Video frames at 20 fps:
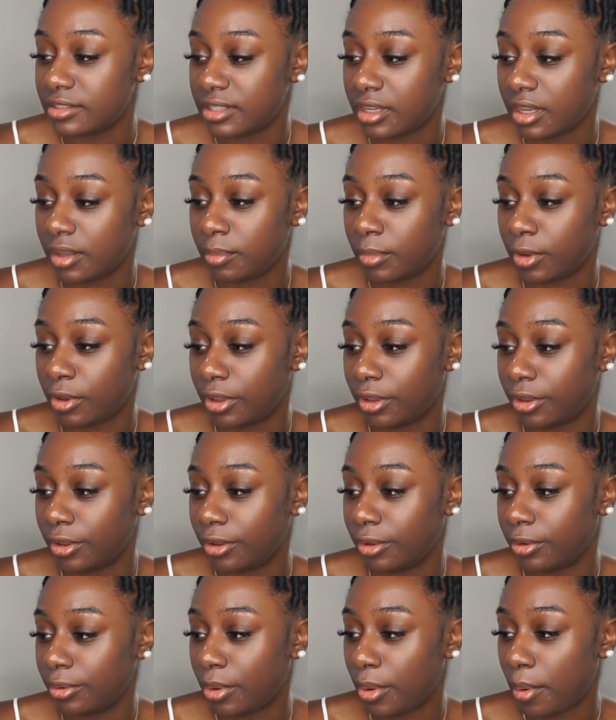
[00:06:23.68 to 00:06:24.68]

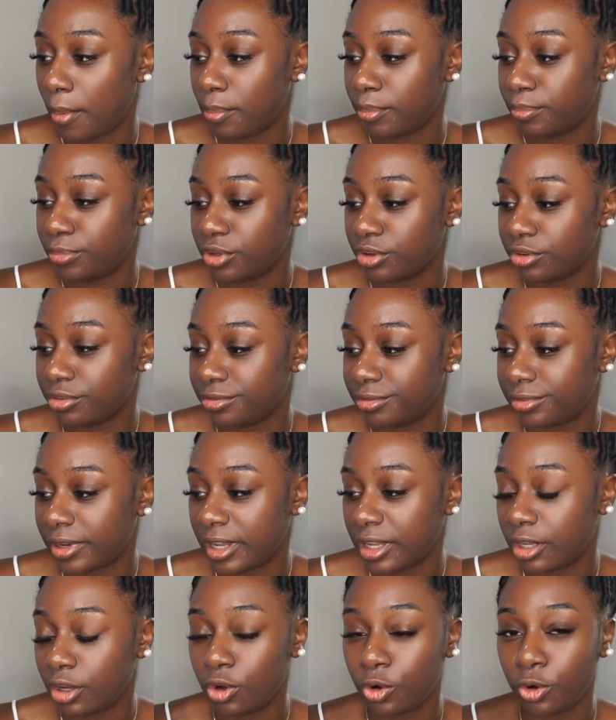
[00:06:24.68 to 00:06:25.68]
Dermo
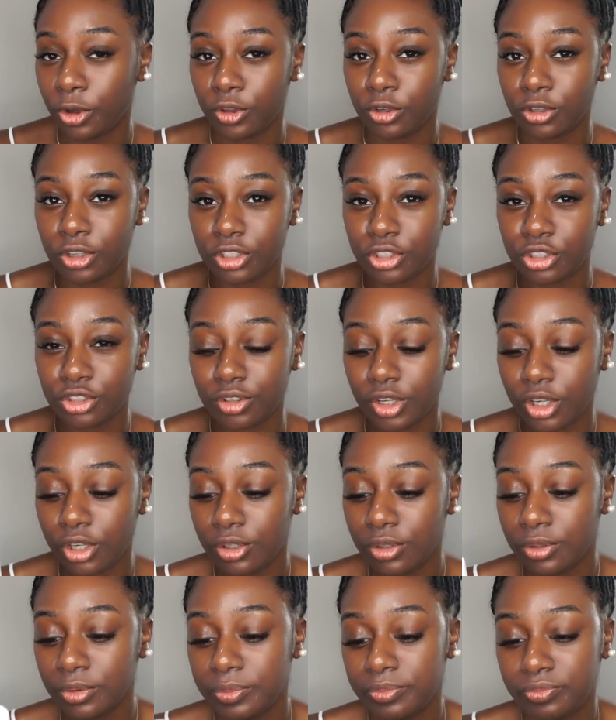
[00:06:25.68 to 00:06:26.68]
Purifier Oil
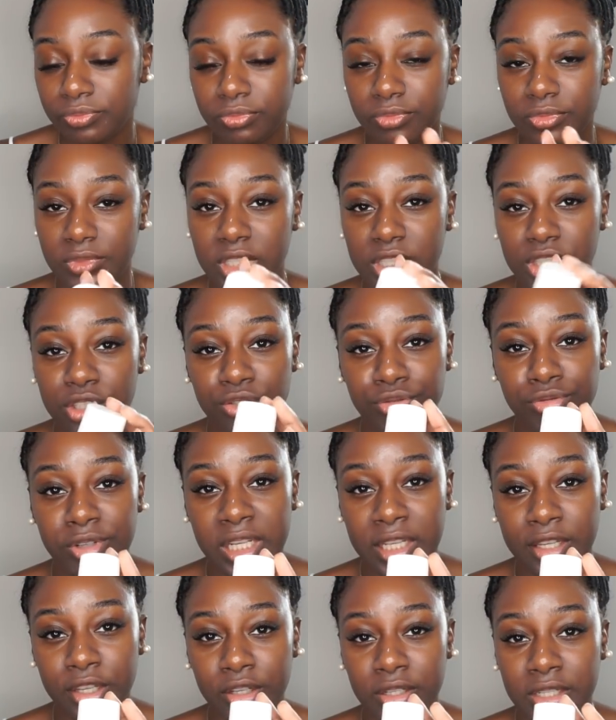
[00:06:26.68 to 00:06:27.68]
Control. This is
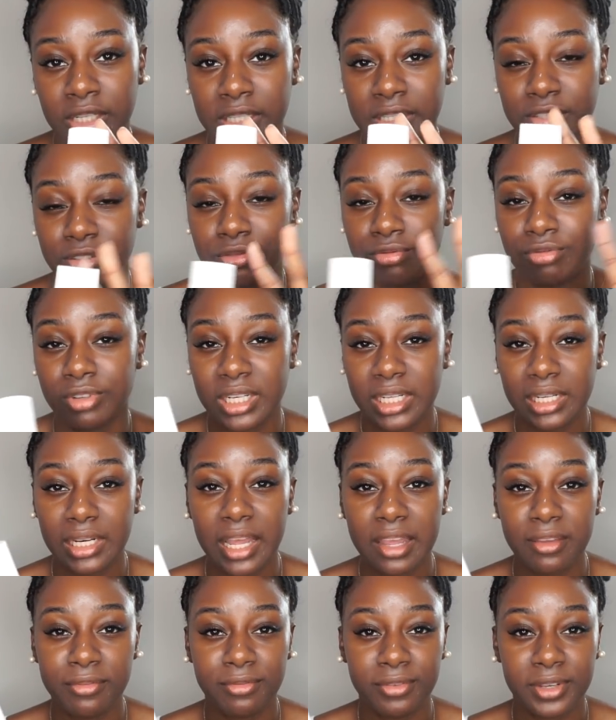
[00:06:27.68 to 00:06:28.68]
really good, it's a really
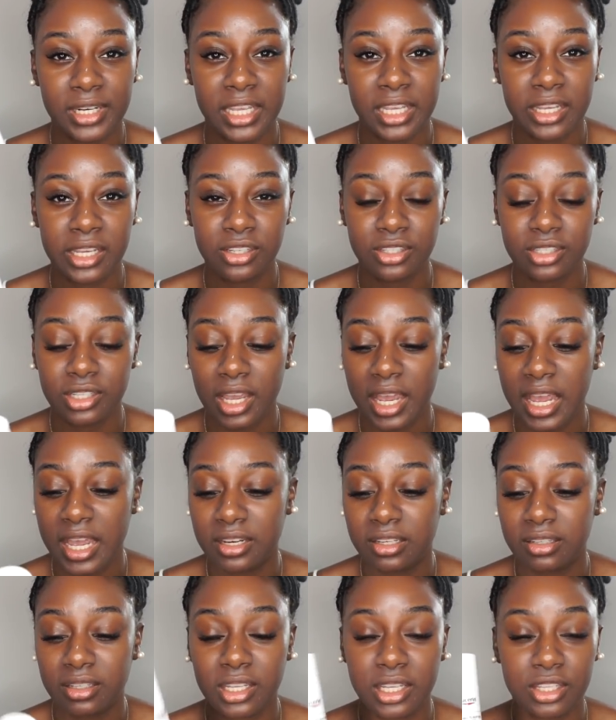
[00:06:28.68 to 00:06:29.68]
light finish
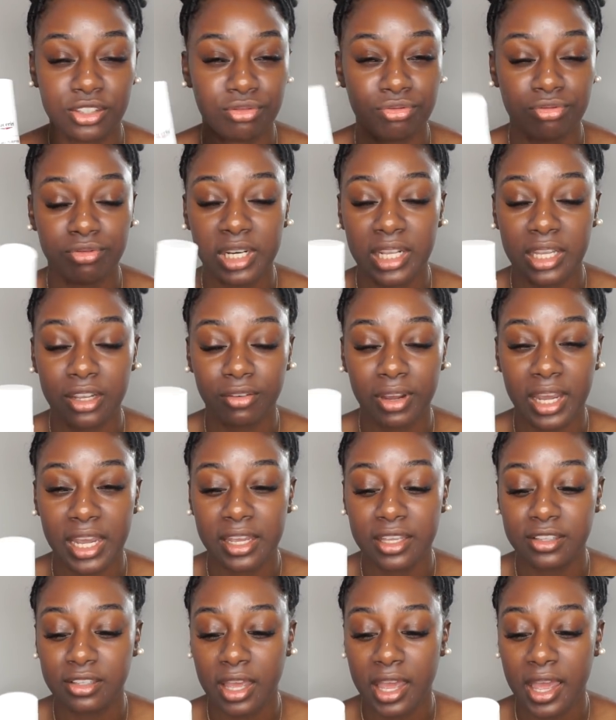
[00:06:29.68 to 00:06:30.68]
and it's really
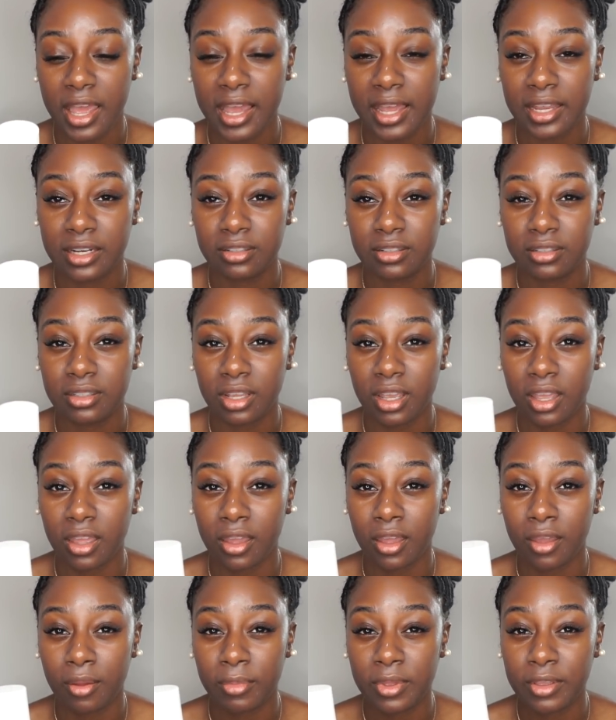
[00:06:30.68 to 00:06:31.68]
great. And
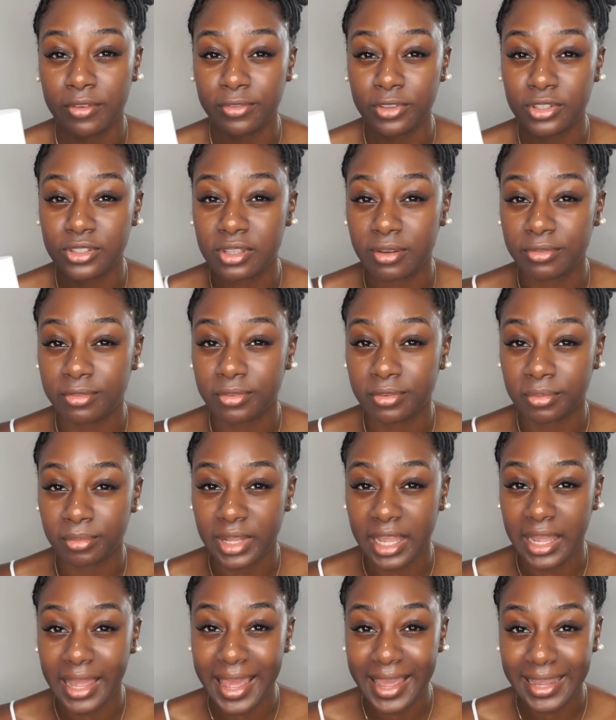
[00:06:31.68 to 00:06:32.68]
um, if you suffer
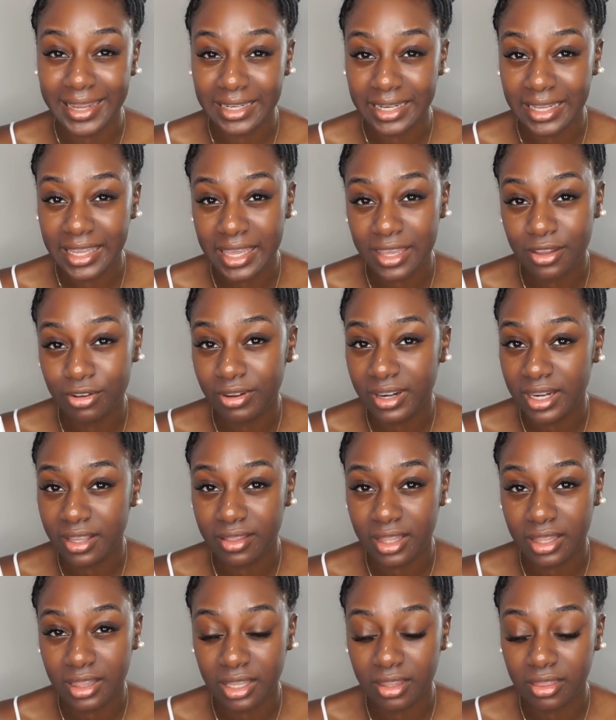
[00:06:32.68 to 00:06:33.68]
from like acne or
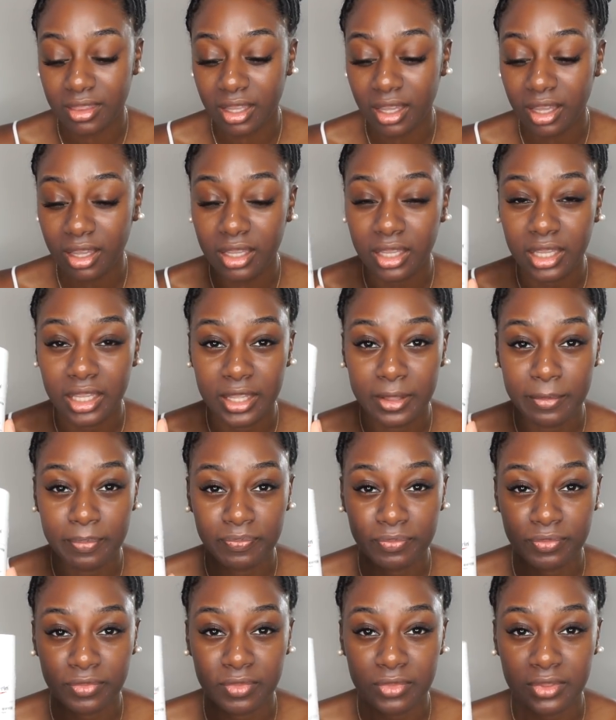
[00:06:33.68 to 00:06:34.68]
anything like that,
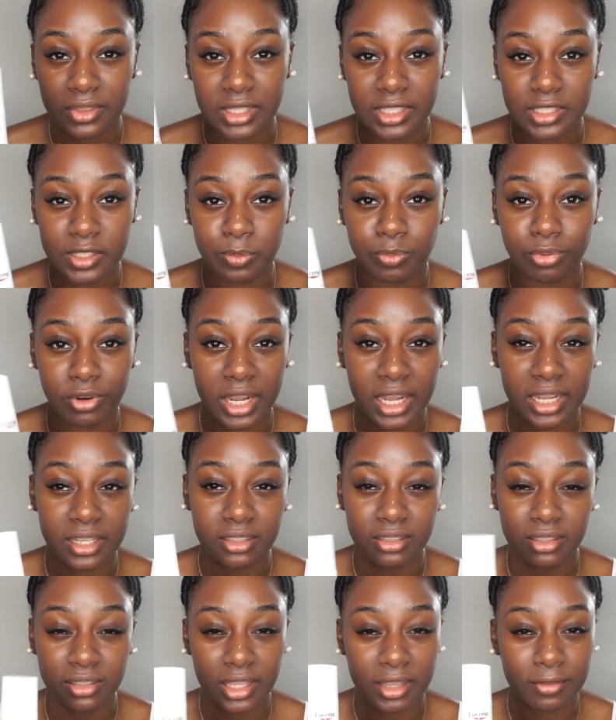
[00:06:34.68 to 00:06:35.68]
this
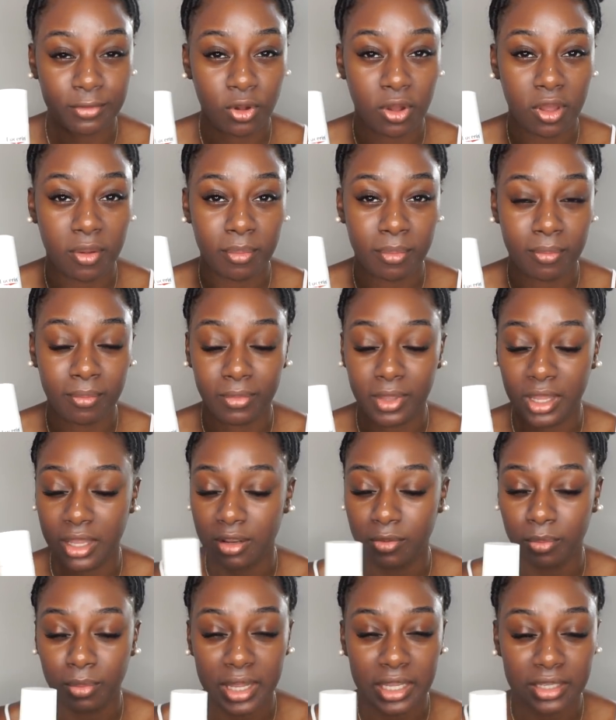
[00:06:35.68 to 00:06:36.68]
brand, they've got an
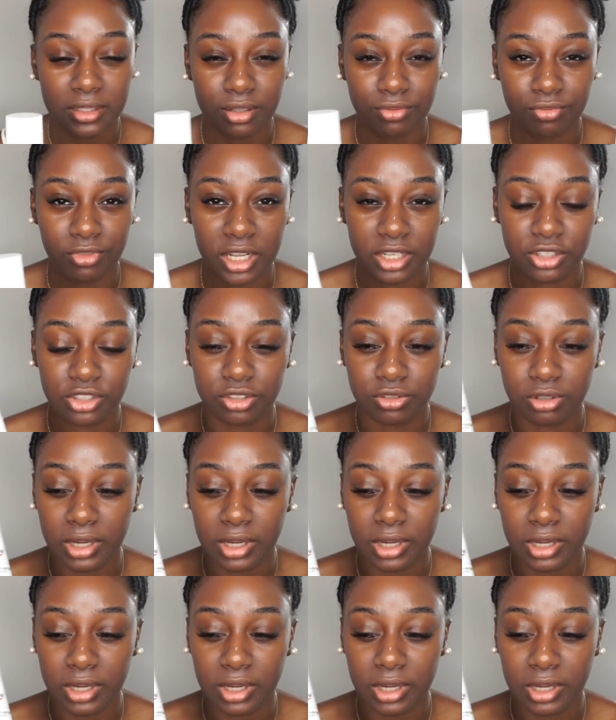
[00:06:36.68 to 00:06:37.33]
amazing range.